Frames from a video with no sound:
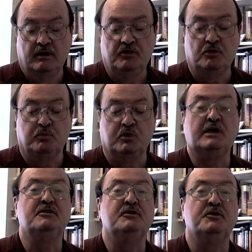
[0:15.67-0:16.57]
The
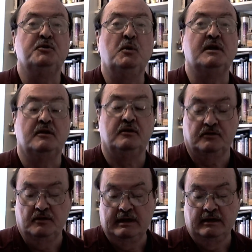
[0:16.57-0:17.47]
blonde in her twenties,
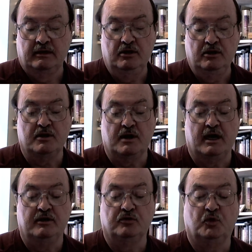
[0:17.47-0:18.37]
clear
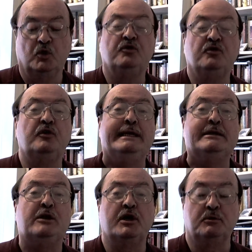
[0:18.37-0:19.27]
eyed, her voice
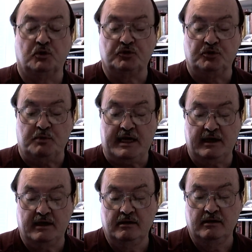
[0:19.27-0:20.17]
inaudible to
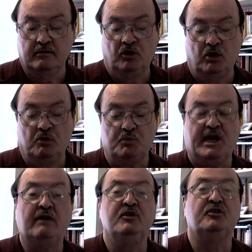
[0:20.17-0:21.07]
me, but
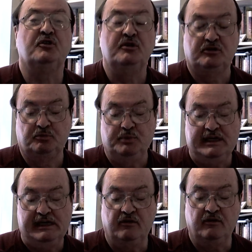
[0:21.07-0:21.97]
obviously
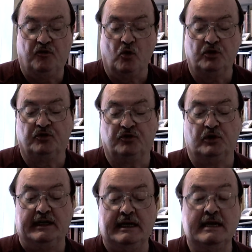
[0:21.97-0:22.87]
speaking
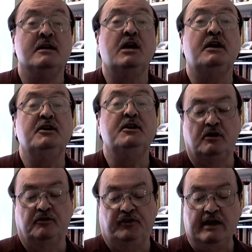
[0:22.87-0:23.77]
forcefully, cutting
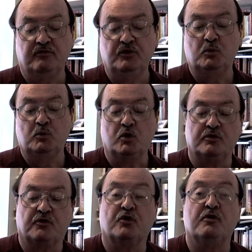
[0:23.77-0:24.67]
off every
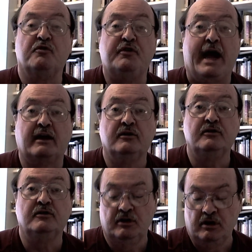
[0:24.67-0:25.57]
word for
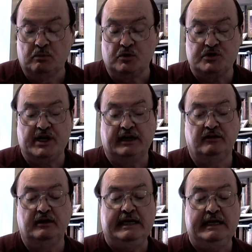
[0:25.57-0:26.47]
effect,
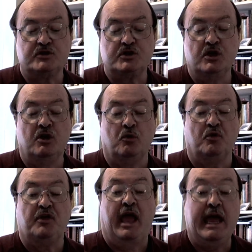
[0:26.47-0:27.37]
projecting each
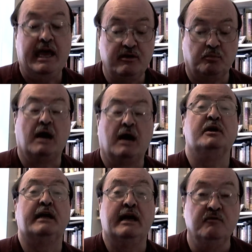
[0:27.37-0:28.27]
with head
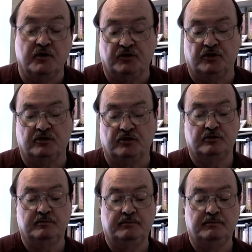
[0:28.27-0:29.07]
bobbing emphasis